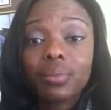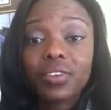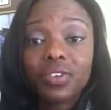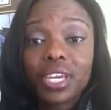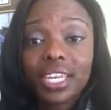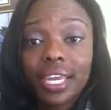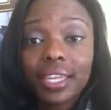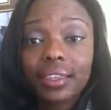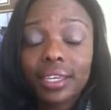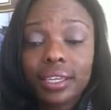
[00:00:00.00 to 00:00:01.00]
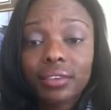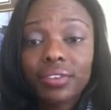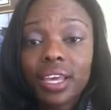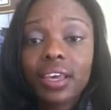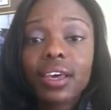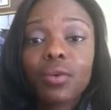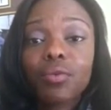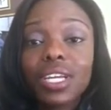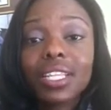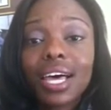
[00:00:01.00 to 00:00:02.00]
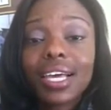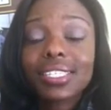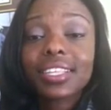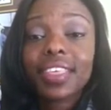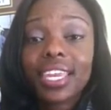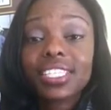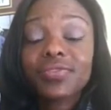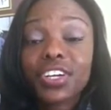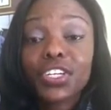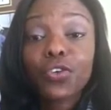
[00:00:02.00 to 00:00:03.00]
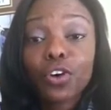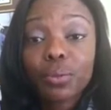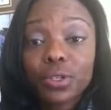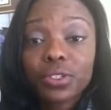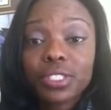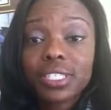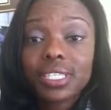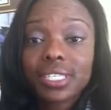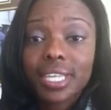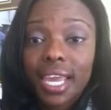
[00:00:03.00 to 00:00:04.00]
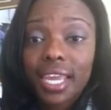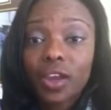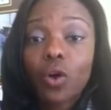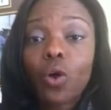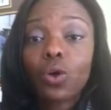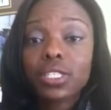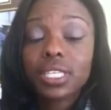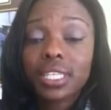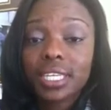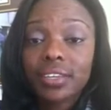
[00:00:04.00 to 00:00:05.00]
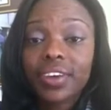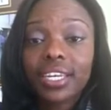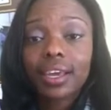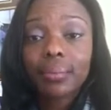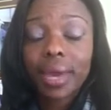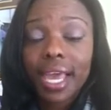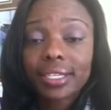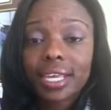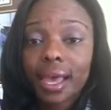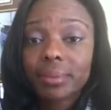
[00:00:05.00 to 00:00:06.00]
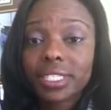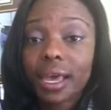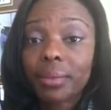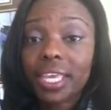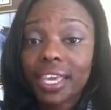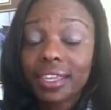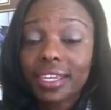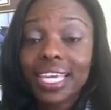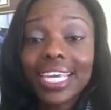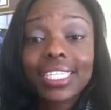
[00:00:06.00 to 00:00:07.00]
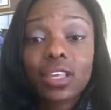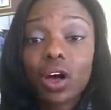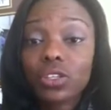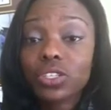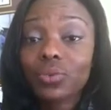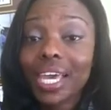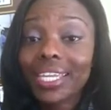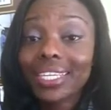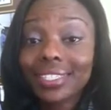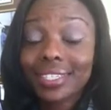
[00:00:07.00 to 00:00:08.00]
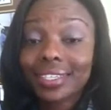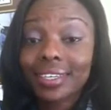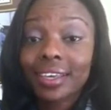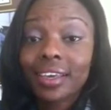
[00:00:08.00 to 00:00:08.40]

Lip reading: If you get hit, leave. Realize that it's very normal to stay or to leave and come back time and time again. It's also not easy.